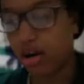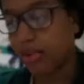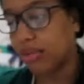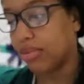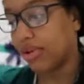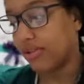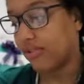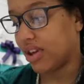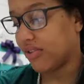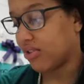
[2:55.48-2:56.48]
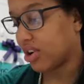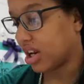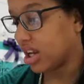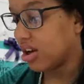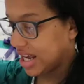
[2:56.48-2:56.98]
I'll probably leave that for
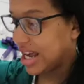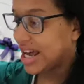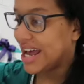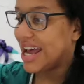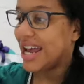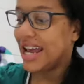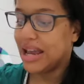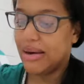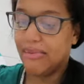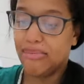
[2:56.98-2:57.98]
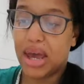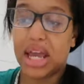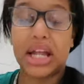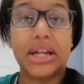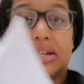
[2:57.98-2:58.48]
Danielle. A
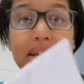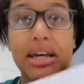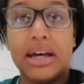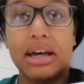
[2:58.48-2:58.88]
band